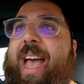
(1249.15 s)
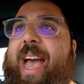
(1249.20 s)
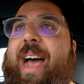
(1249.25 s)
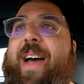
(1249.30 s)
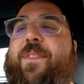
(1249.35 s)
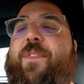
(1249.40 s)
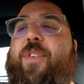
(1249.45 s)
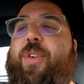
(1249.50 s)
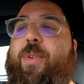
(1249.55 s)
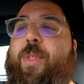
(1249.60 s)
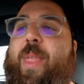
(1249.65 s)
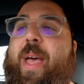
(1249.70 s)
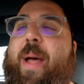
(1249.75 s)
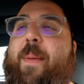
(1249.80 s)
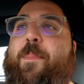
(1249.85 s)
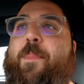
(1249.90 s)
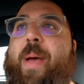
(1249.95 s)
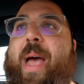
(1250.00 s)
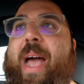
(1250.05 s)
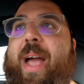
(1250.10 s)
after
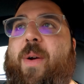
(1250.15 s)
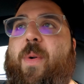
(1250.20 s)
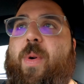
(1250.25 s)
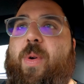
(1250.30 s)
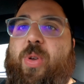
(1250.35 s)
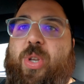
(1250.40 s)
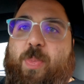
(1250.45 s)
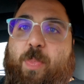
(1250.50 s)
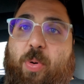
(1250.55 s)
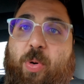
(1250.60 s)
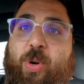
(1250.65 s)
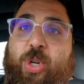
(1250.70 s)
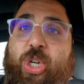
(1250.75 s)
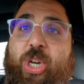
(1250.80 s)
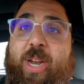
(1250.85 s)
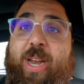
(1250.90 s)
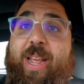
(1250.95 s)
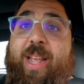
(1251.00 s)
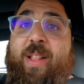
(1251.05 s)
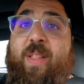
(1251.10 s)
that backroads
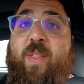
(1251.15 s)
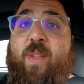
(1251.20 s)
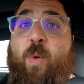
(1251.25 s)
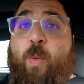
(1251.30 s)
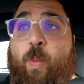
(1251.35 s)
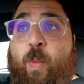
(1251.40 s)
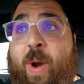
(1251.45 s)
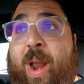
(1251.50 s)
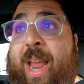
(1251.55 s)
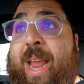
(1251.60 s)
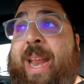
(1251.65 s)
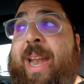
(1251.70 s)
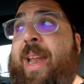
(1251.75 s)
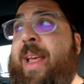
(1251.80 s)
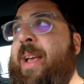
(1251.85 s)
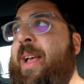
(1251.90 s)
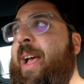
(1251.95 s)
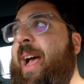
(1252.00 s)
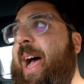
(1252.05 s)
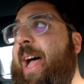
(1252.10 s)
portion in the rain.
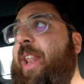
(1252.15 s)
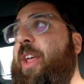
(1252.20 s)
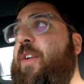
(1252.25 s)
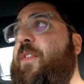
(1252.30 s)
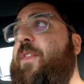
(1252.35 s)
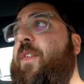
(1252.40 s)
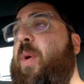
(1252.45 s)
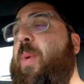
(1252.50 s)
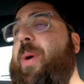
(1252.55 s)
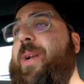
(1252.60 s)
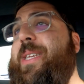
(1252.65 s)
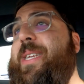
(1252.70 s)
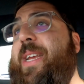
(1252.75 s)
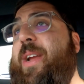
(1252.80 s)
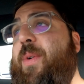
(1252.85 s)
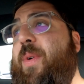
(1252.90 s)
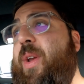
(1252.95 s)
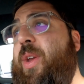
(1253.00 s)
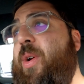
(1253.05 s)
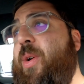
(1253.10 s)
I look forward to
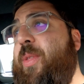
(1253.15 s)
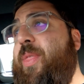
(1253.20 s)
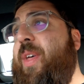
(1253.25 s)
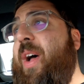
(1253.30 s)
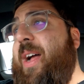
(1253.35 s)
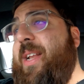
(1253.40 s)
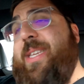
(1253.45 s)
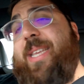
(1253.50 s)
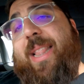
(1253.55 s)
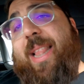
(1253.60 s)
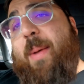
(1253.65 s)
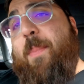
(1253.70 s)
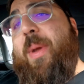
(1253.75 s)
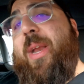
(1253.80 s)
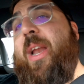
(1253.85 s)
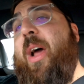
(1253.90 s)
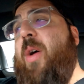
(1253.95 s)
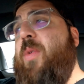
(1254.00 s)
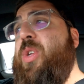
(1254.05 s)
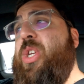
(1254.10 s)
hearing your thoughts, and let me
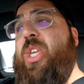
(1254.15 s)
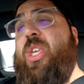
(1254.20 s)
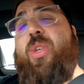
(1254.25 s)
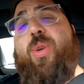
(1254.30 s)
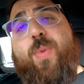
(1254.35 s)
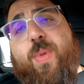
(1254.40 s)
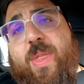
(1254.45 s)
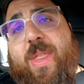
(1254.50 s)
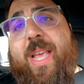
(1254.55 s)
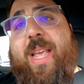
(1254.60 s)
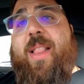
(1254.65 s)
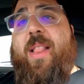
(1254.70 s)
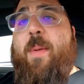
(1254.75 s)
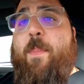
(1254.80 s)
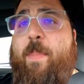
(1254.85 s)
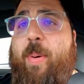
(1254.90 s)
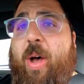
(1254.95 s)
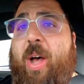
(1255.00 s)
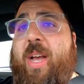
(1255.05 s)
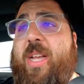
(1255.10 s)
know, do you think the
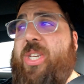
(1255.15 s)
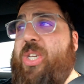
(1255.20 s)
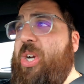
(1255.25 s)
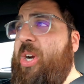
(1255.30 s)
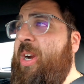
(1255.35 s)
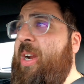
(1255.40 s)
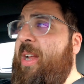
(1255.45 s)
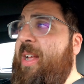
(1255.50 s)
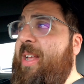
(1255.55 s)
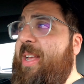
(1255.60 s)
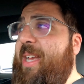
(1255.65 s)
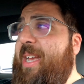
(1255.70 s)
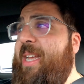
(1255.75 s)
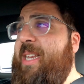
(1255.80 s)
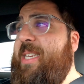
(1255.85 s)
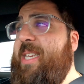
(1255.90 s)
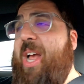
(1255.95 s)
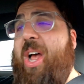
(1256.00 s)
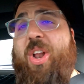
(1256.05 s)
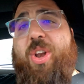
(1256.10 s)
Boxster
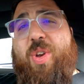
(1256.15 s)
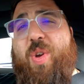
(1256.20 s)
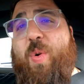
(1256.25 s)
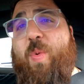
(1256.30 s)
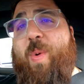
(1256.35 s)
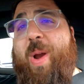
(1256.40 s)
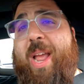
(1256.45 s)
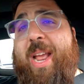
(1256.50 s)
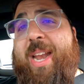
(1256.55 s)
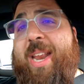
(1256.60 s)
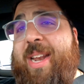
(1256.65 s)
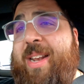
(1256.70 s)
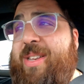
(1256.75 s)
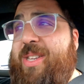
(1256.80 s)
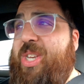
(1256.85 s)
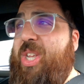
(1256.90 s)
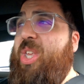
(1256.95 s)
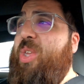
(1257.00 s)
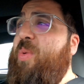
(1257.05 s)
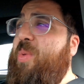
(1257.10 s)
is underrated?
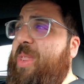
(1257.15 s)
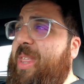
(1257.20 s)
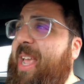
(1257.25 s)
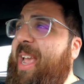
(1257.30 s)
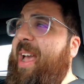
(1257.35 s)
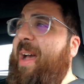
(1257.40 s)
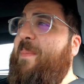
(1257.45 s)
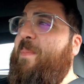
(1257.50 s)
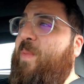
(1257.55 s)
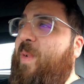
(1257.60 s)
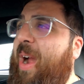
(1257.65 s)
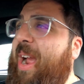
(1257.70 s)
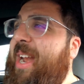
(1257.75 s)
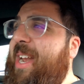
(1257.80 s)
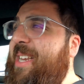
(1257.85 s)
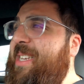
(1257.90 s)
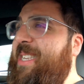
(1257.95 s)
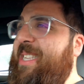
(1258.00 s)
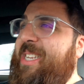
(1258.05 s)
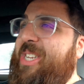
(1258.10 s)
Do you think I'm right?
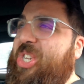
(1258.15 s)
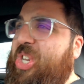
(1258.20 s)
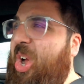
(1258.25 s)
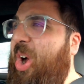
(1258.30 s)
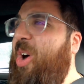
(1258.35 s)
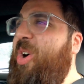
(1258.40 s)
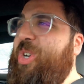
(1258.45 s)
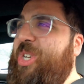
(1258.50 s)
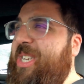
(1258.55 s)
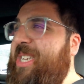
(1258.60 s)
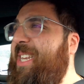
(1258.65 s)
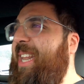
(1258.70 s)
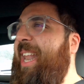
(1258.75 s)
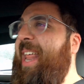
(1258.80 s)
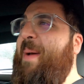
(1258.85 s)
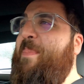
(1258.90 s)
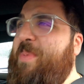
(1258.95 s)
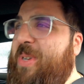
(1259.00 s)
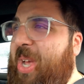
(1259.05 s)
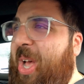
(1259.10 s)
Is this car
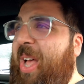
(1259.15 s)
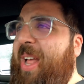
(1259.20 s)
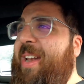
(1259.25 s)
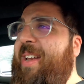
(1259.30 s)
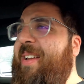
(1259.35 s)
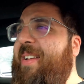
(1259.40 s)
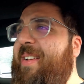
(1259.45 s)
slept on?